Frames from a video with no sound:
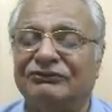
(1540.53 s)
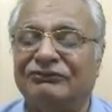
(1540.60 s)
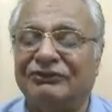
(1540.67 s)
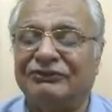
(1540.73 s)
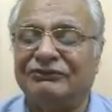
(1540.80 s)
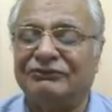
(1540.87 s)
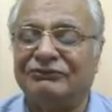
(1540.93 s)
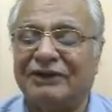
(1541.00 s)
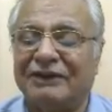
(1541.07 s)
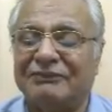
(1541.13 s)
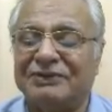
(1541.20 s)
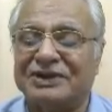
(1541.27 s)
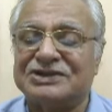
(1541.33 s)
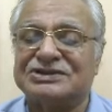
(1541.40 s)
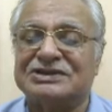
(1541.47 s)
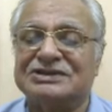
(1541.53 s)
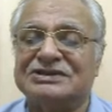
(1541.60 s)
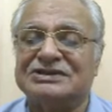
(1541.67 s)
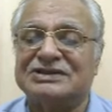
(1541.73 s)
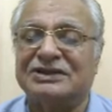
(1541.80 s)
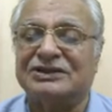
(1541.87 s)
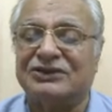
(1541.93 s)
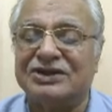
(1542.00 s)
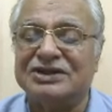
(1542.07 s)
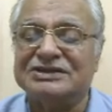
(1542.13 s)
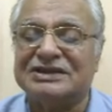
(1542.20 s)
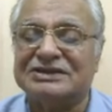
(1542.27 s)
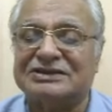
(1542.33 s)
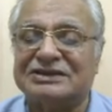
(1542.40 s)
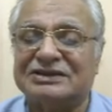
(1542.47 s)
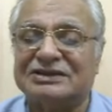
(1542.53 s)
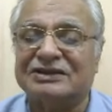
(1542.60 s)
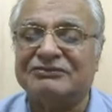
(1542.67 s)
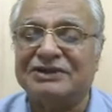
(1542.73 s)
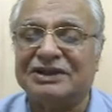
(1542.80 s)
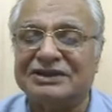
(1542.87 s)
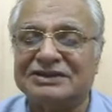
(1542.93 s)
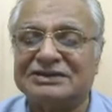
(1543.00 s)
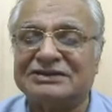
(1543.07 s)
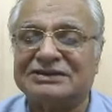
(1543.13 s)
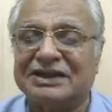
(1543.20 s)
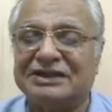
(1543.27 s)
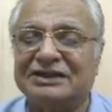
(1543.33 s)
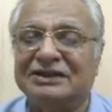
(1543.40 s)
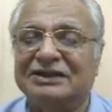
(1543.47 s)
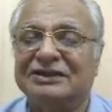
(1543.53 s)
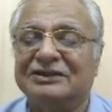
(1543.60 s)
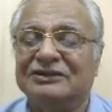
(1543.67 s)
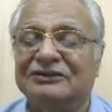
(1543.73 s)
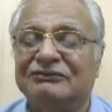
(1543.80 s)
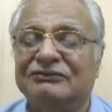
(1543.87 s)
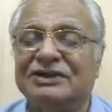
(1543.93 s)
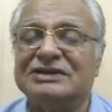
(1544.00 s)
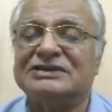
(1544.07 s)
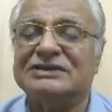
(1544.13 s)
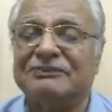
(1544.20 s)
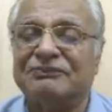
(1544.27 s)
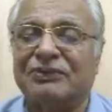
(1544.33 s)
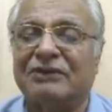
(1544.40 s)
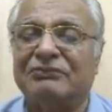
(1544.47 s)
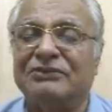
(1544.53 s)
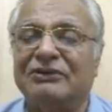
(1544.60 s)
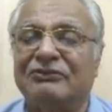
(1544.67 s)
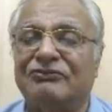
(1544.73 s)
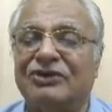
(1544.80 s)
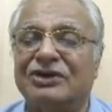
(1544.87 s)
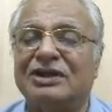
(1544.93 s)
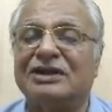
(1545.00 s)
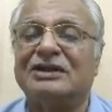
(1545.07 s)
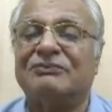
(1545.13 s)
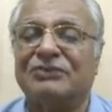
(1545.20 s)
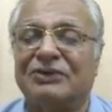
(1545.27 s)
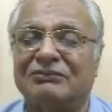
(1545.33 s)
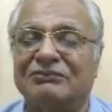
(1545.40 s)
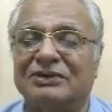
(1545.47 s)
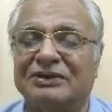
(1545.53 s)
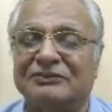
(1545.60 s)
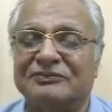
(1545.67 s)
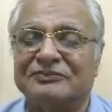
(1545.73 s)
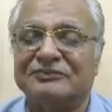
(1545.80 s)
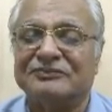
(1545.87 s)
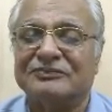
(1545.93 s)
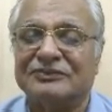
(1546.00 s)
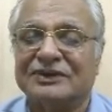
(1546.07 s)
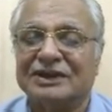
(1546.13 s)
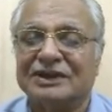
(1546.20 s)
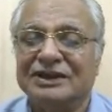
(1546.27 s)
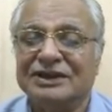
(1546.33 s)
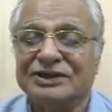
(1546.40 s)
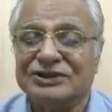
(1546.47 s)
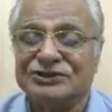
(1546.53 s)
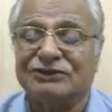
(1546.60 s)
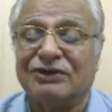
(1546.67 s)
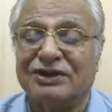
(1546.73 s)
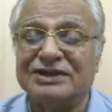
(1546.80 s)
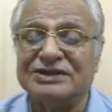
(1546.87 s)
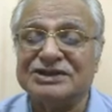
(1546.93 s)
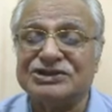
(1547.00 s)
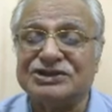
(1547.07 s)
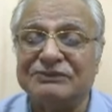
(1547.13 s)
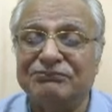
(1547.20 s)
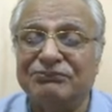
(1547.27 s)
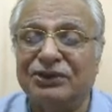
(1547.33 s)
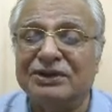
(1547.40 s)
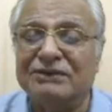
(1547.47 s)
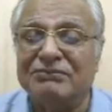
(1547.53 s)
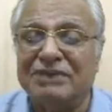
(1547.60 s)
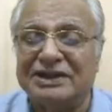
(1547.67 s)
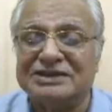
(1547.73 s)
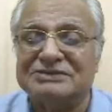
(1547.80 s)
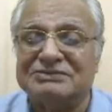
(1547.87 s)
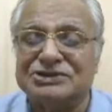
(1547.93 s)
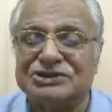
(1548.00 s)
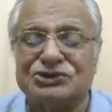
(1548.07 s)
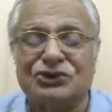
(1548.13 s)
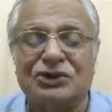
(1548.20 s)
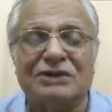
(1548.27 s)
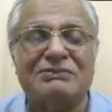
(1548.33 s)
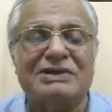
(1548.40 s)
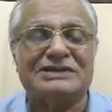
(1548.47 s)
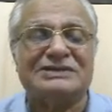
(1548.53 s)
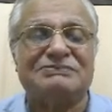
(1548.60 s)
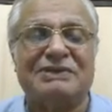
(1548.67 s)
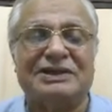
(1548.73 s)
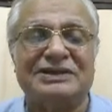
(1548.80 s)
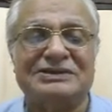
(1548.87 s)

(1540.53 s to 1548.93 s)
vibrations and noise, etc., we understand where is the problem, what are the problem. So what is the shipboard management? Shore-based management.